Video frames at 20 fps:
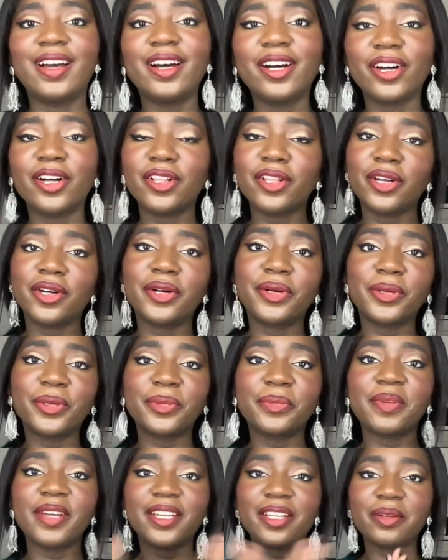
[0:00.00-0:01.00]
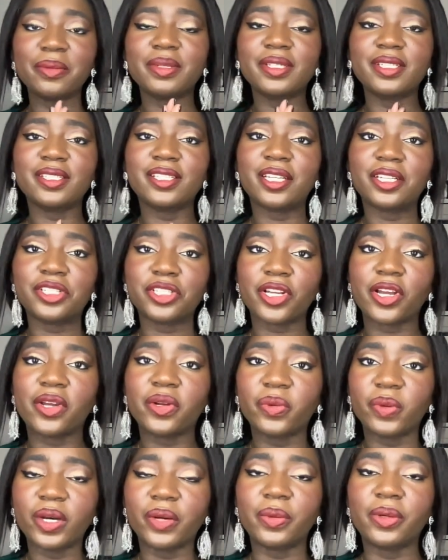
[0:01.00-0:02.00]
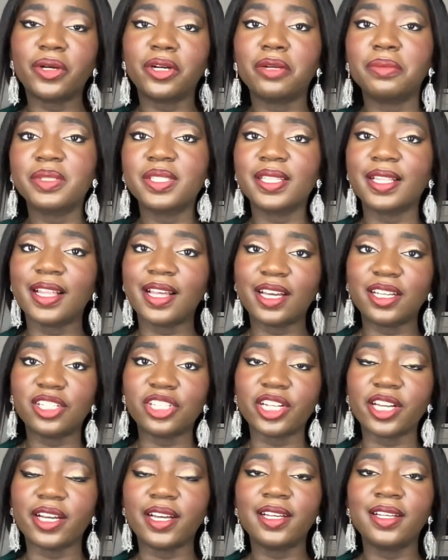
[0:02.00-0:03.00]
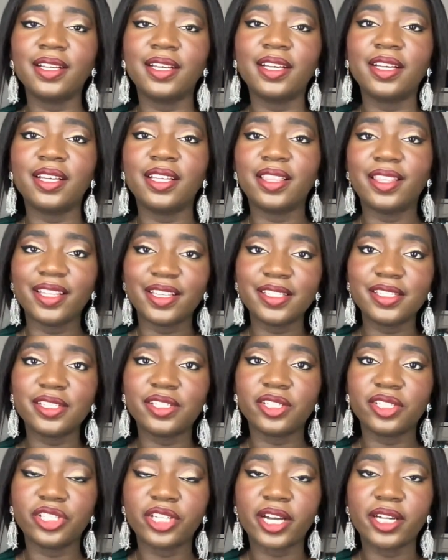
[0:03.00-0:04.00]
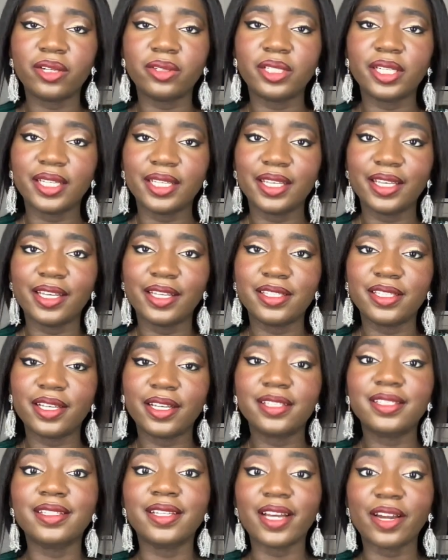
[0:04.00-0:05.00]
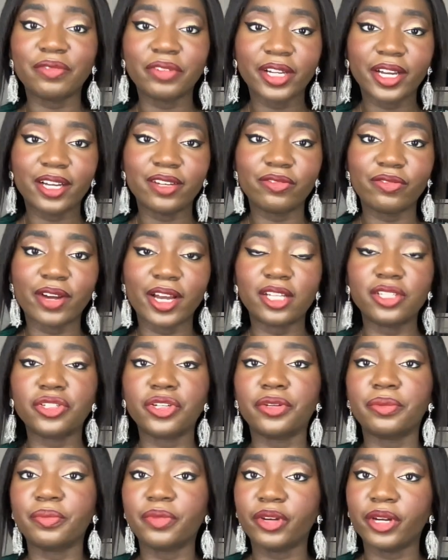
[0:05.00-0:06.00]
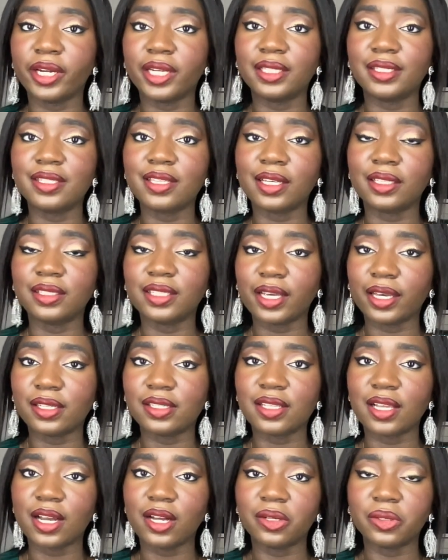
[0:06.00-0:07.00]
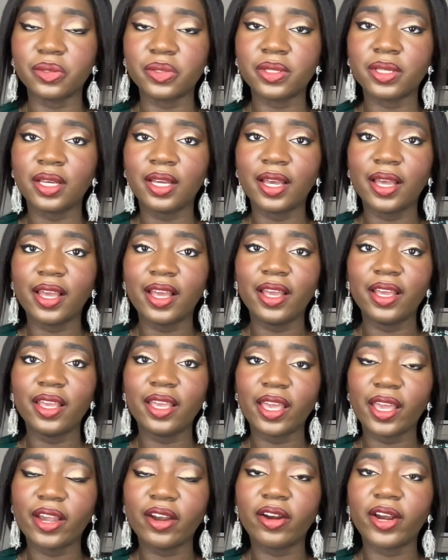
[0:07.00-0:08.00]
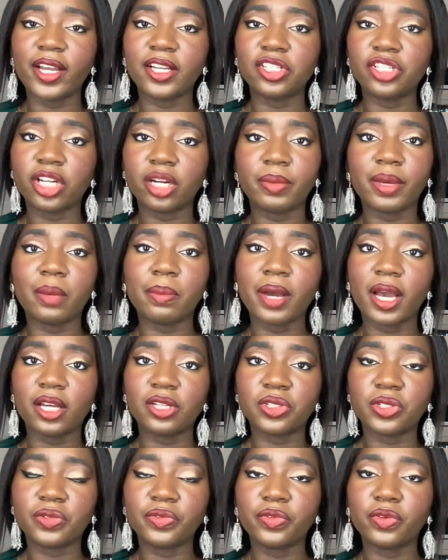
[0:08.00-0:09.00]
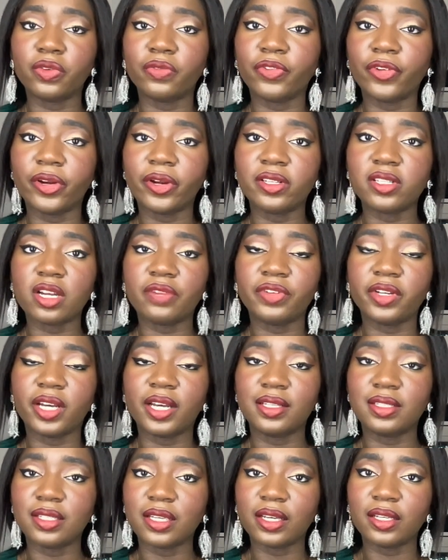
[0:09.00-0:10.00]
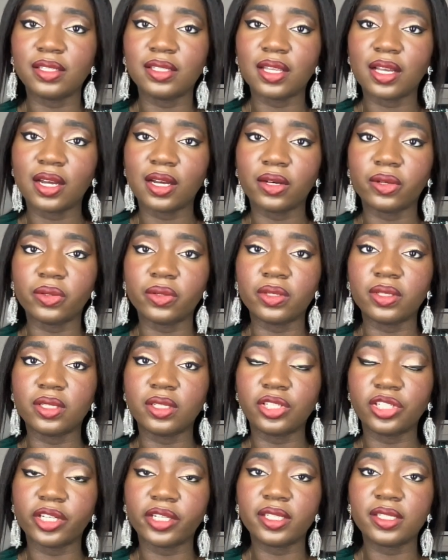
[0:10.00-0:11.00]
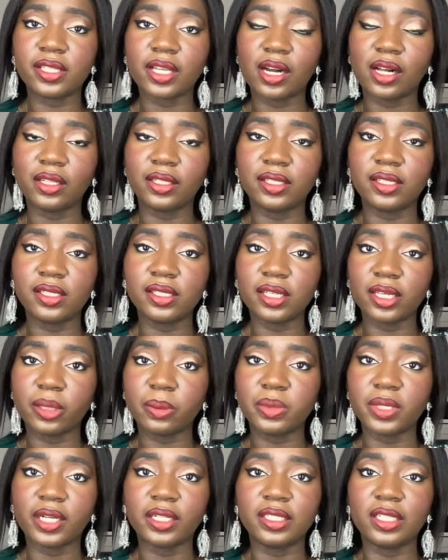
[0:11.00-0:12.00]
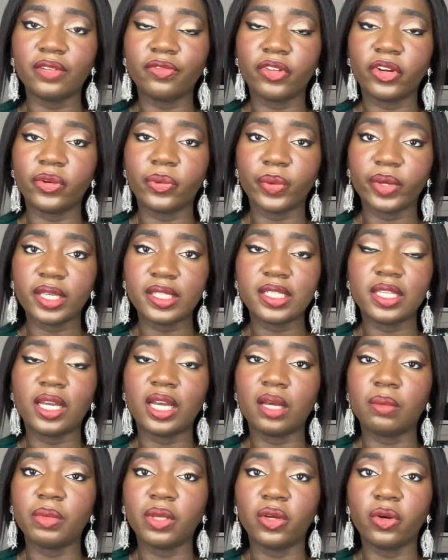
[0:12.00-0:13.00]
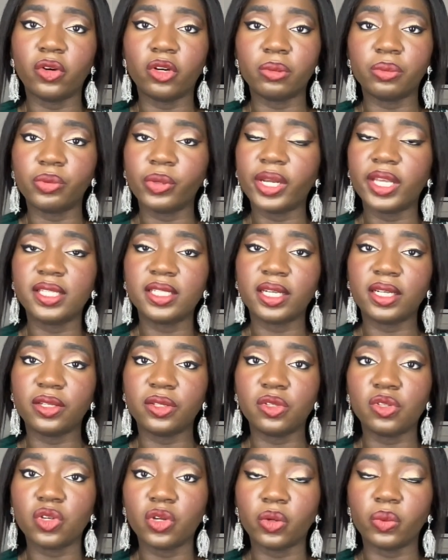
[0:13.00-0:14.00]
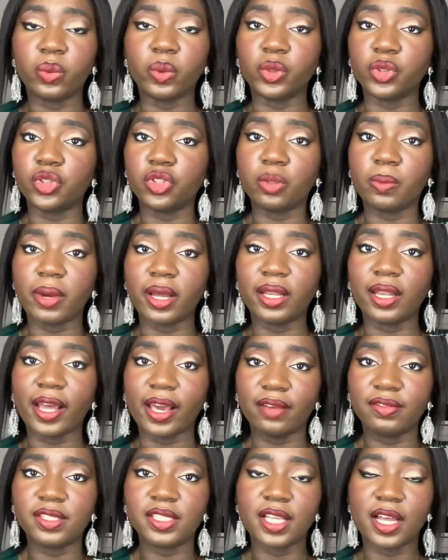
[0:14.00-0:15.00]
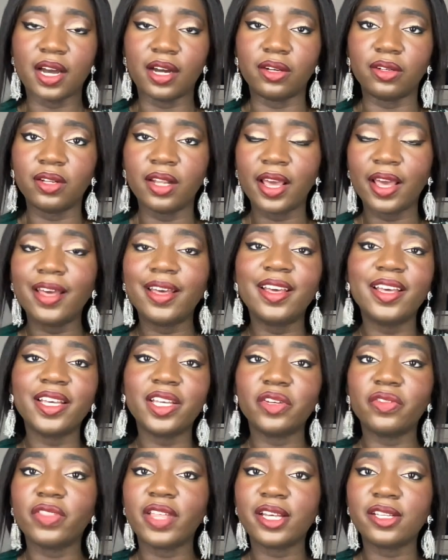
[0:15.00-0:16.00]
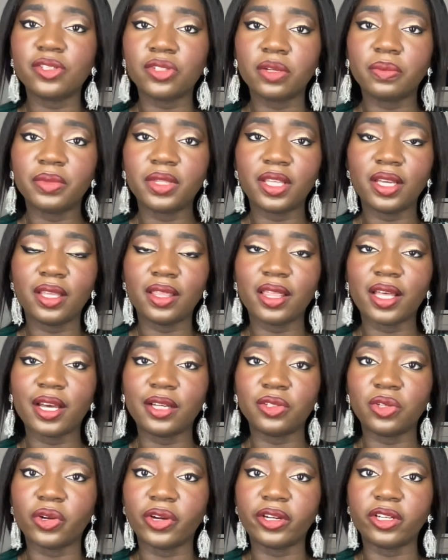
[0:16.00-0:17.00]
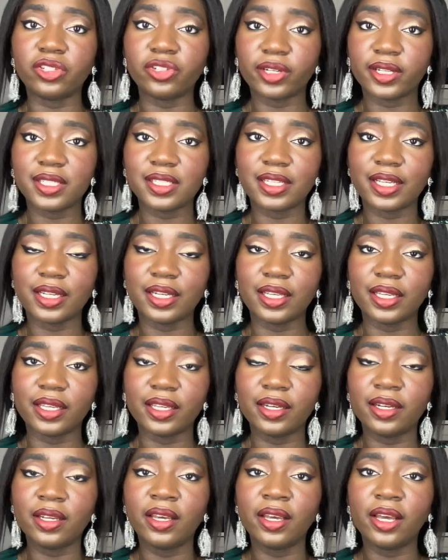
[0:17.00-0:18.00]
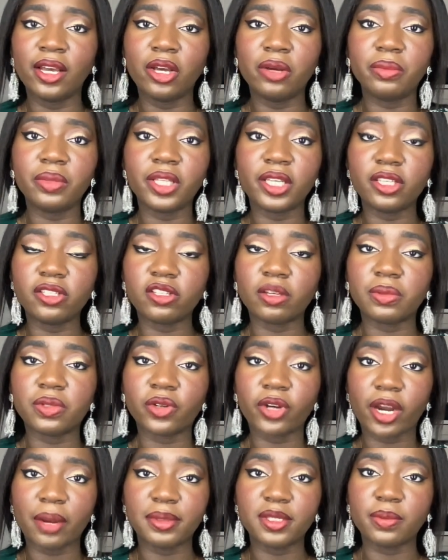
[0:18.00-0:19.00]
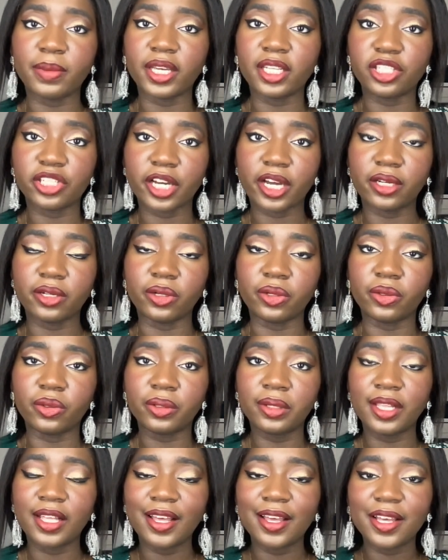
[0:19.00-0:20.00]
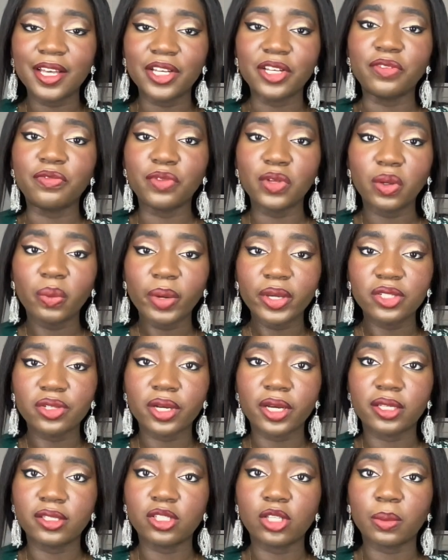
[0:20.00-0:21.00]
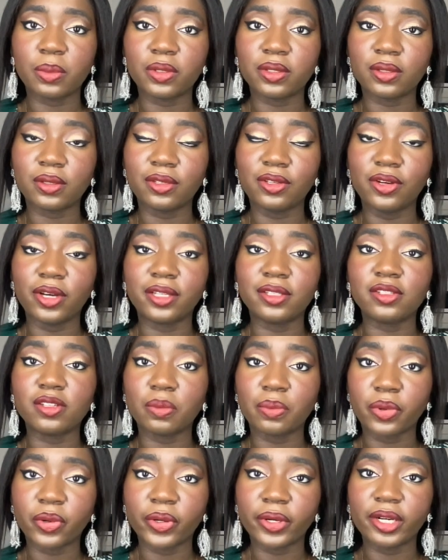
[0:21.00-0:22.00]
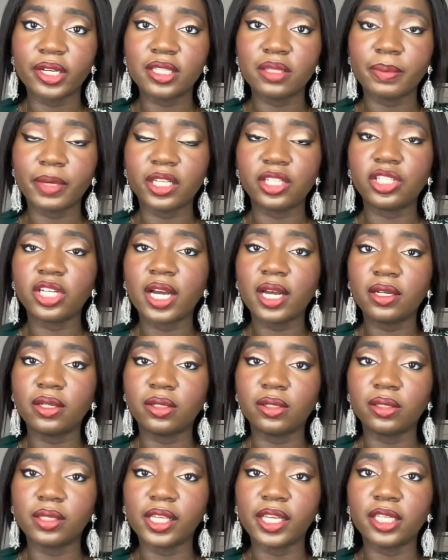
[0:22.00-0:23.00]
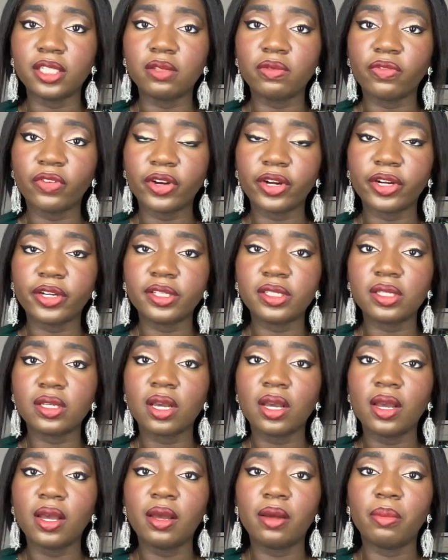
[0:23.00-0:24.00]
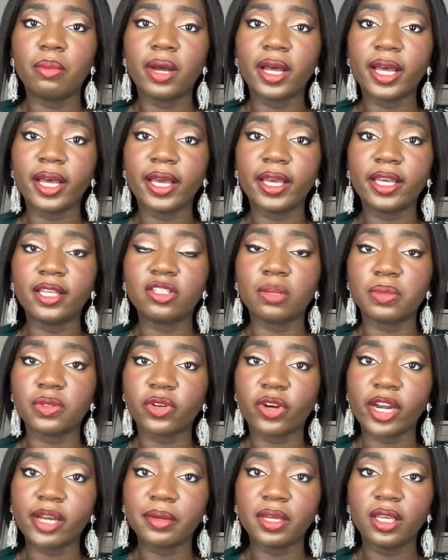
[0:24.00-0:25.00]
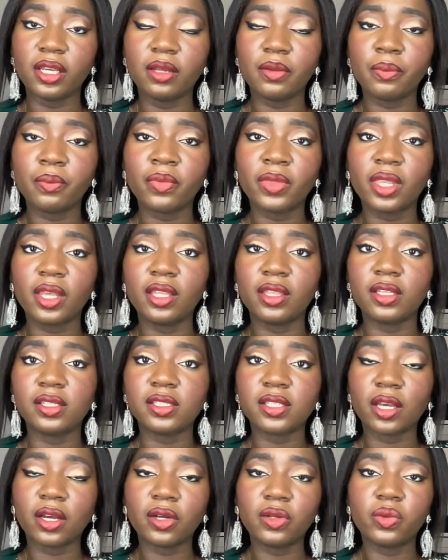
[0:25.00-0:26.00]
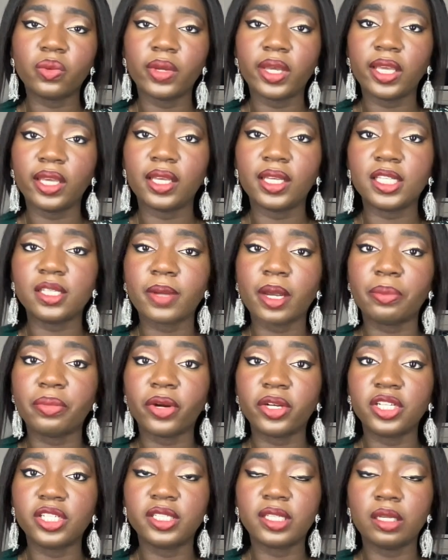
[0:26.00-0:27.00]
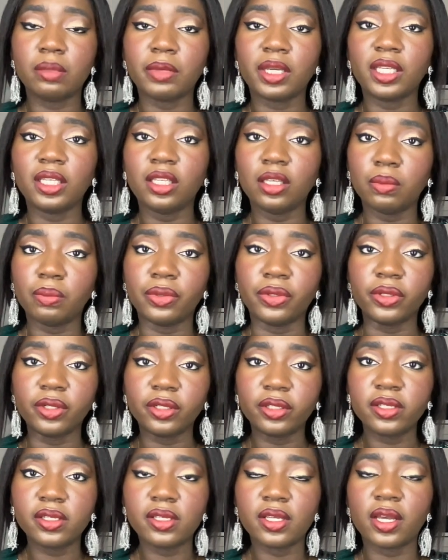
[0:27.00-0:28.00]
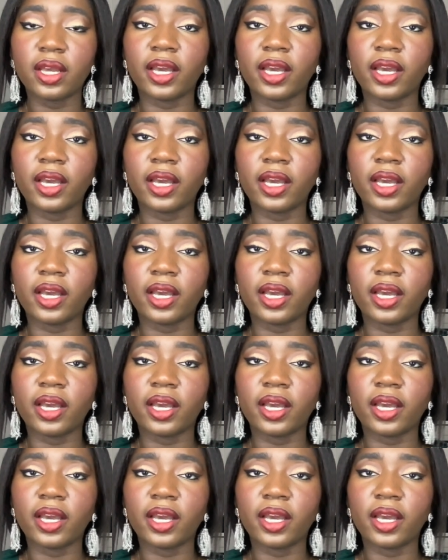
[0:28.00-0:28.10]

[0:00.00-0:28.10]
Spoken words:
Hello, my name is Ashanwa. Welcome to LAJA. This is a channel dedicated to African fashion, prints, and textiles. Here, I share my passion for various African textiles, share styling tips, and the different ways they can be incorporated into your wardrobe and lifestyle. If that's something that you're interested in, please subscribe to my channel. A few ways you can support my channel is first by subscribing. The second way is by purchasing my ebooks.